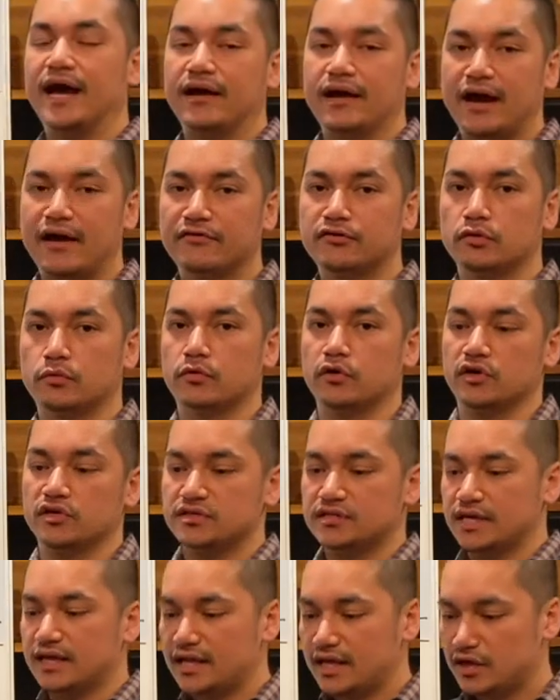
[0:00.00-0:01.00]

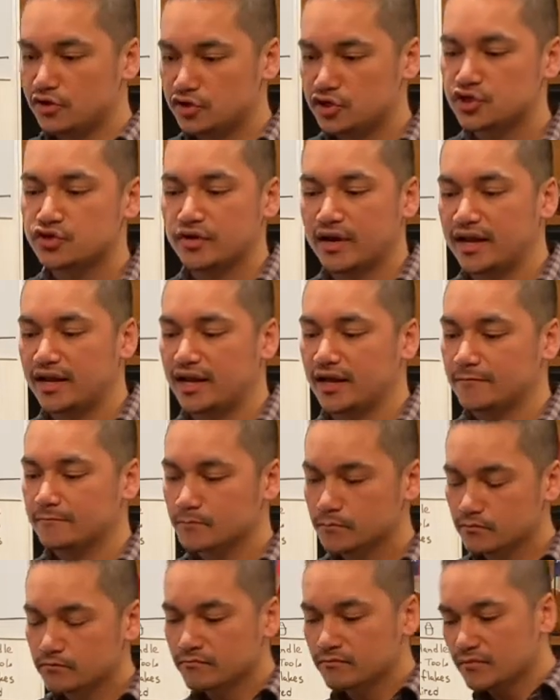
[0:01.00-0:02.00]
afterwards and then you strain it.
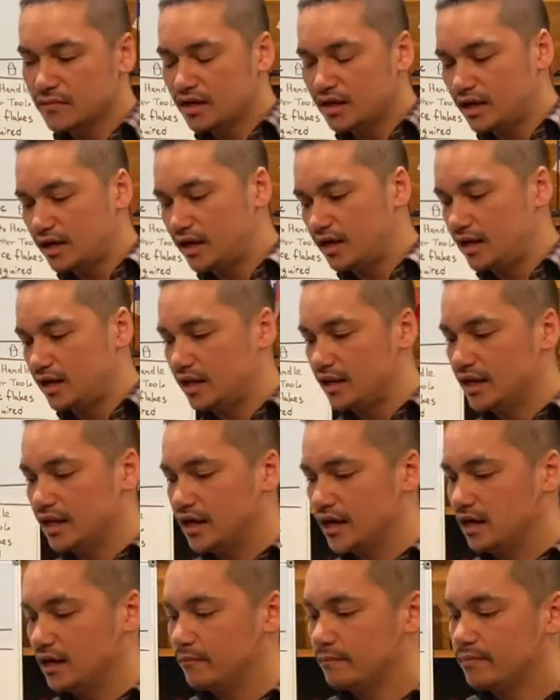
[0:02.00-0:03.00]
And
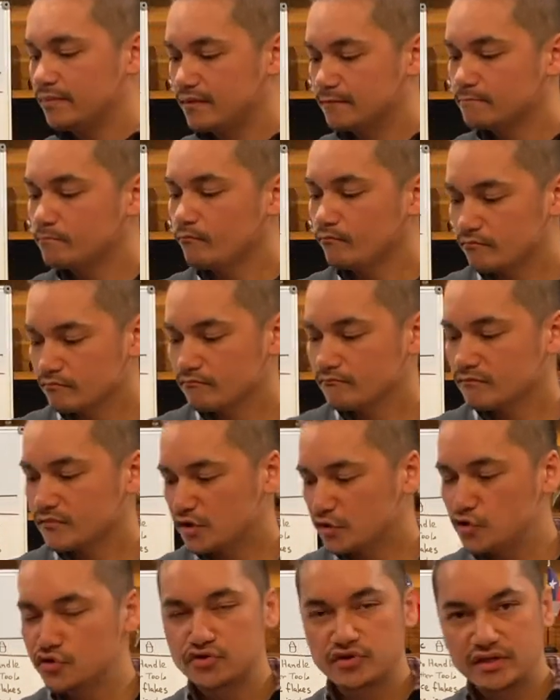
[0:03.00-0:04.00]
uh,
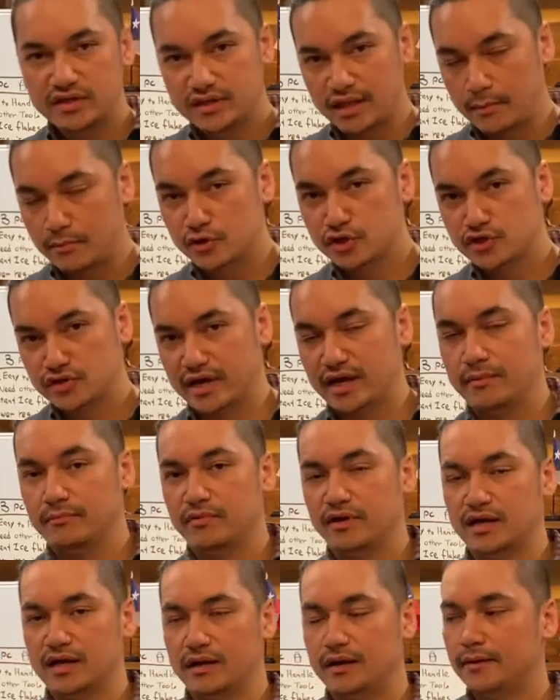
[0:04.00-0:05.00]
usually double strain,
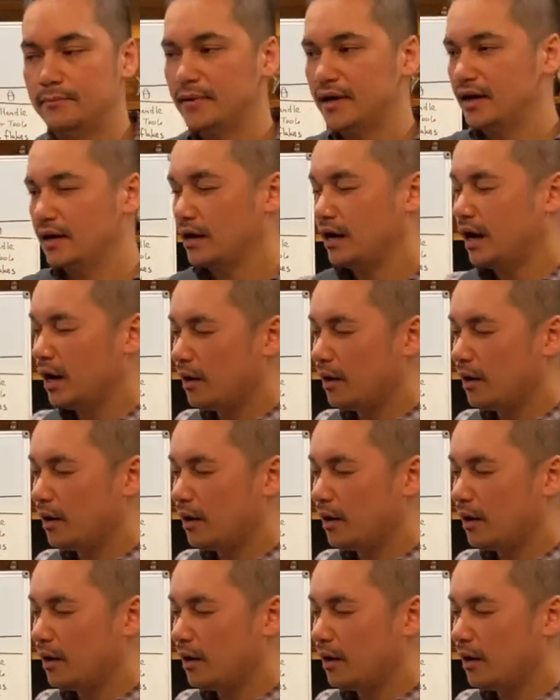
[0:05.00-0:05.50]
because, uh, but